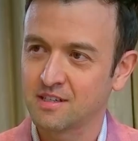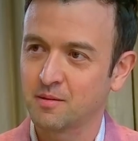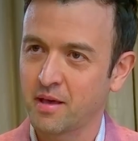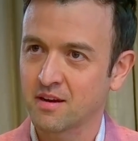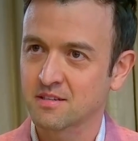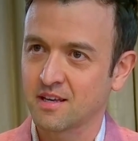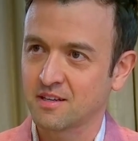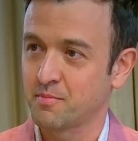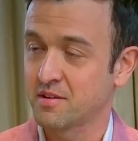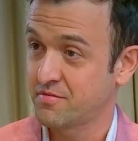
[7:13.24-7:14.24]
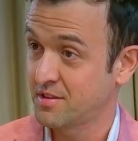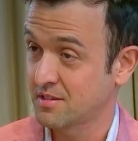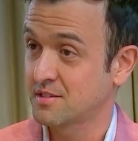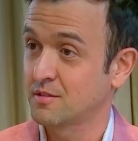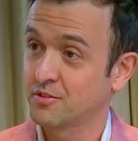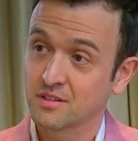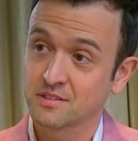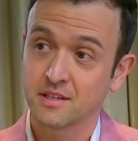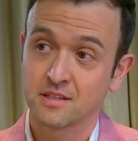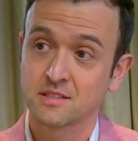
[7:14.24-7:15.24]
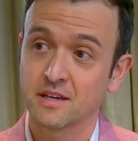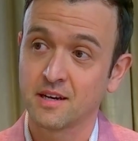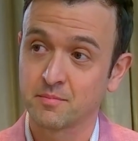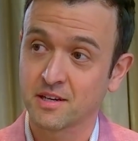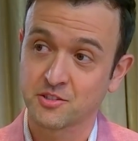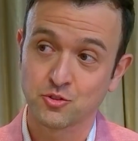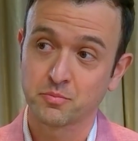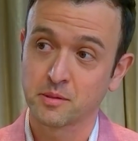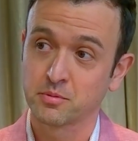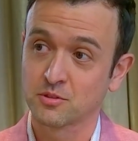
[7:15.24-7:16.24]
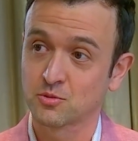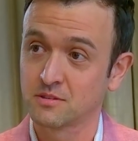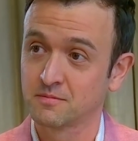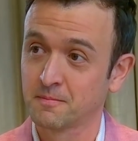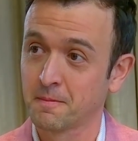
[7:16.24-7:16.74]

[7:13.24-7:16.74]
How does that manifest itself on a day-to-day amongst your people as well?